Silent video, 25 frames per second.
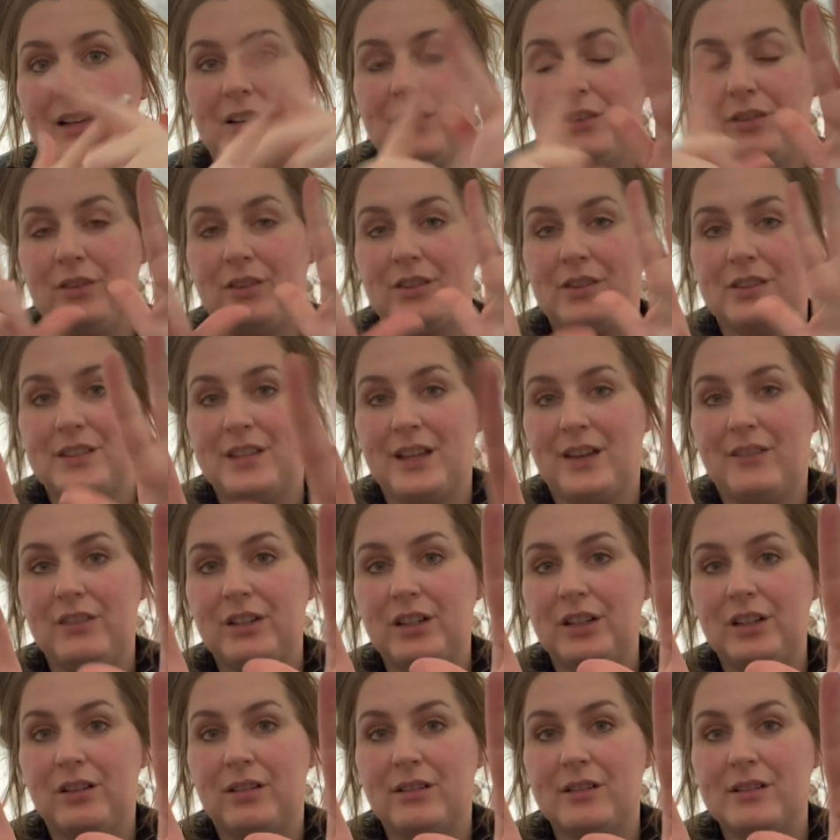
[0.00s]
So there's seven
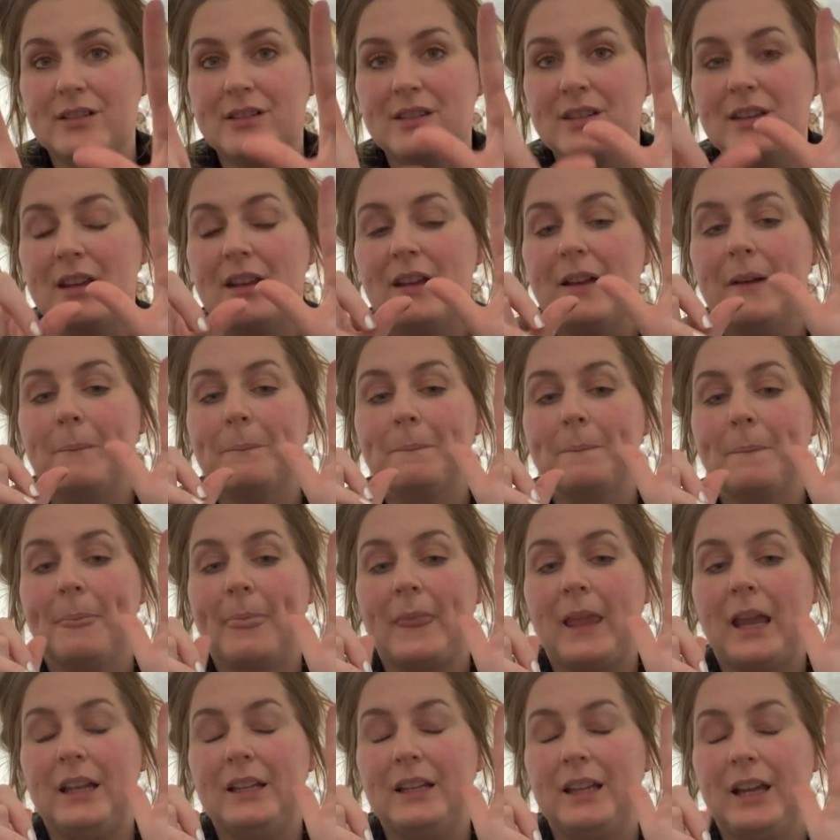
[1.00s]
adults.
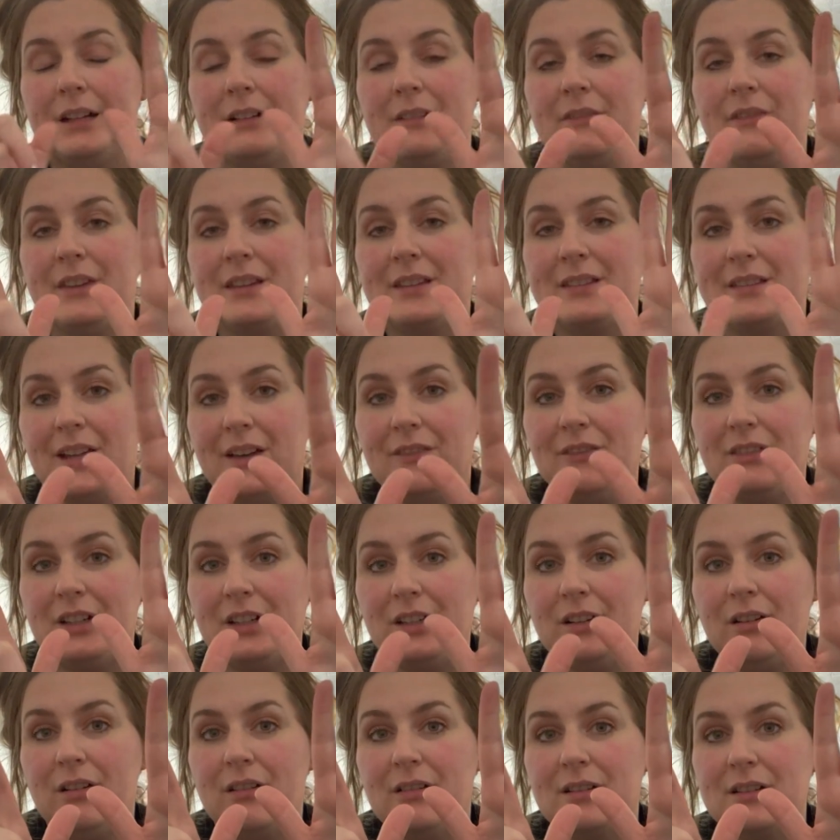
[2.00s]
And out of the seven
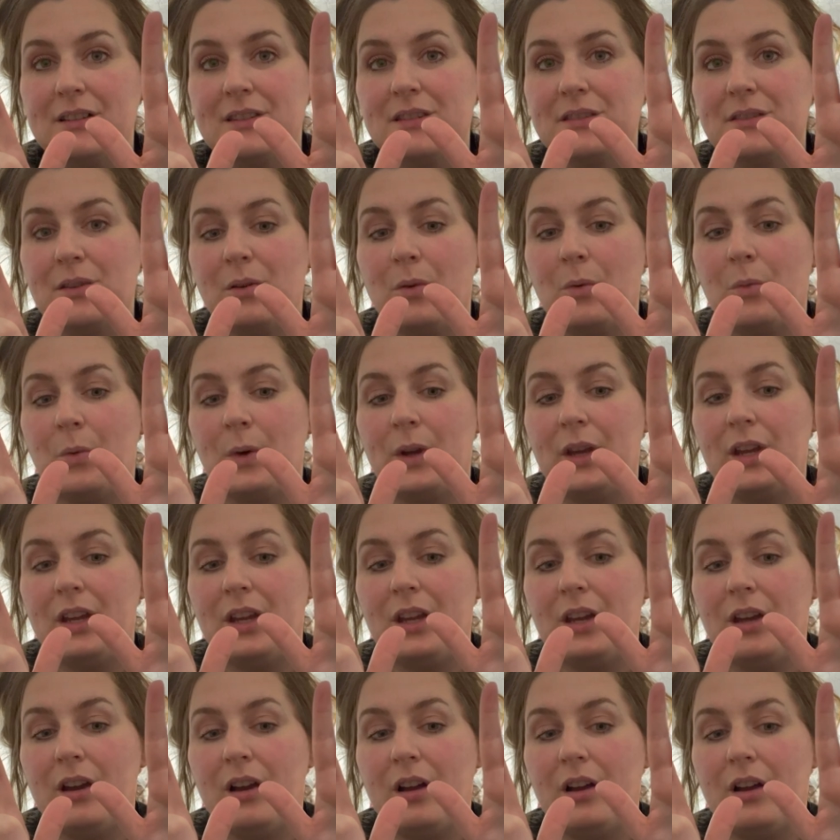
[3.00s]
adults,
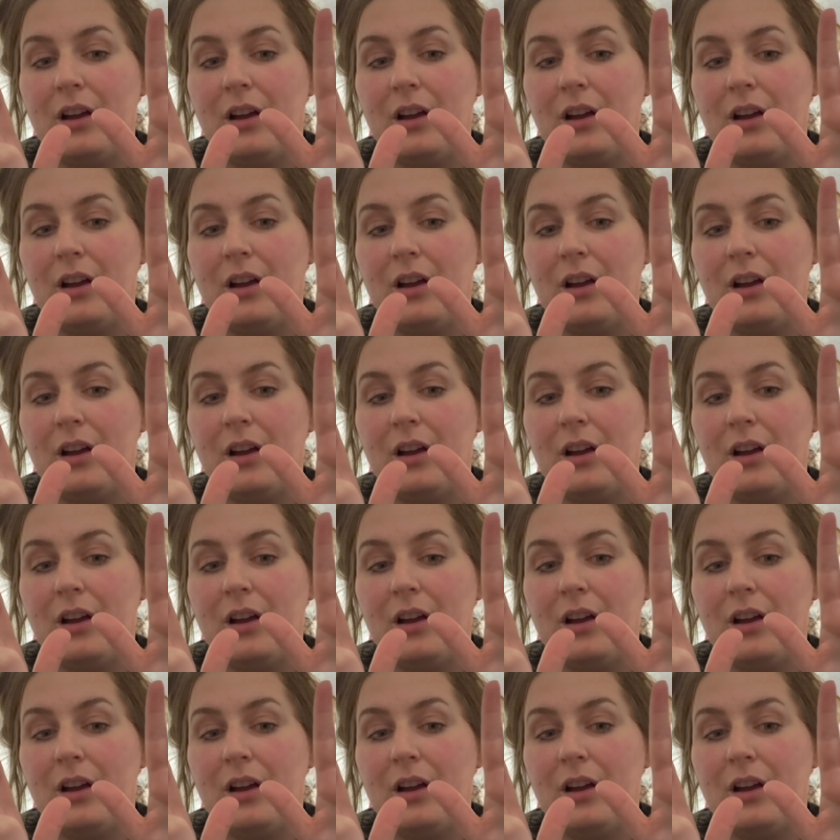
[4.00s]
we,